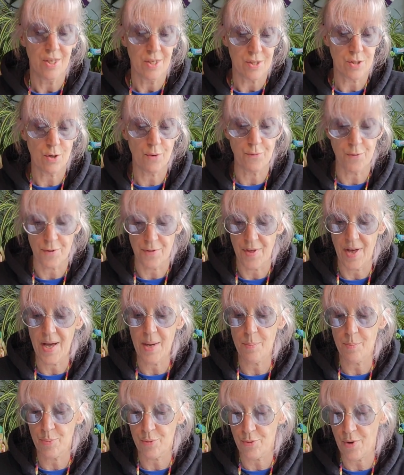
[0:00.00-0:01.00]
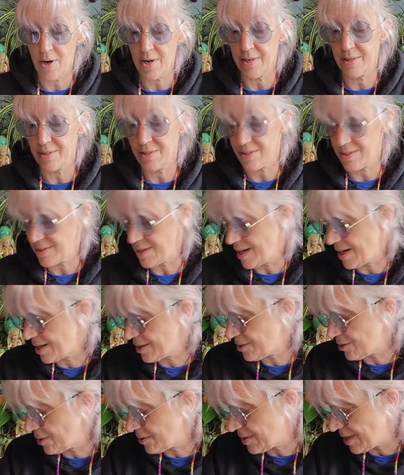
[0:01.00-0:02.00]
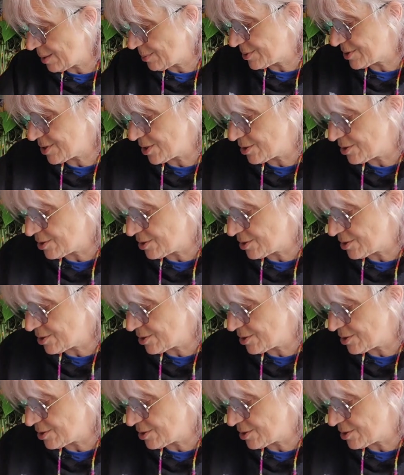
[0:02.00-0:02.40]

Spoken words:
So for that price, I thought that was a